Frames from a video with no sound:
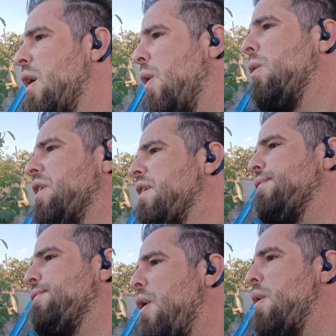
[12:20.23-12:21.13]
Holding a
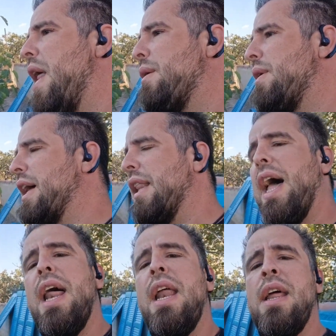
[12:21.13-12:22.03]
phone out like
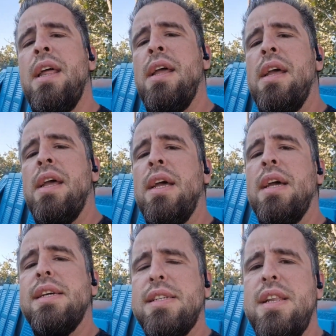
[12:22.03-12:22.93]
that
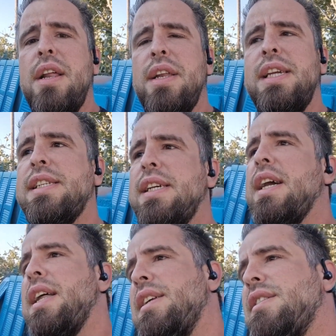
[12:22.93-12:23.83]
is not easy,
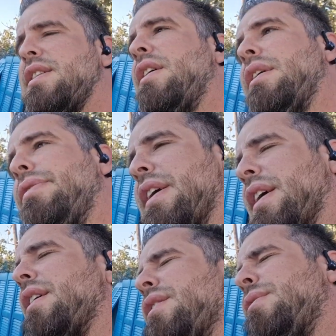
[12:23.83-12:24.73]
and it's not
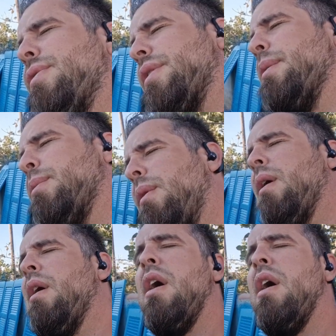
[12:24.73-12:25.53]
fucking comfortable.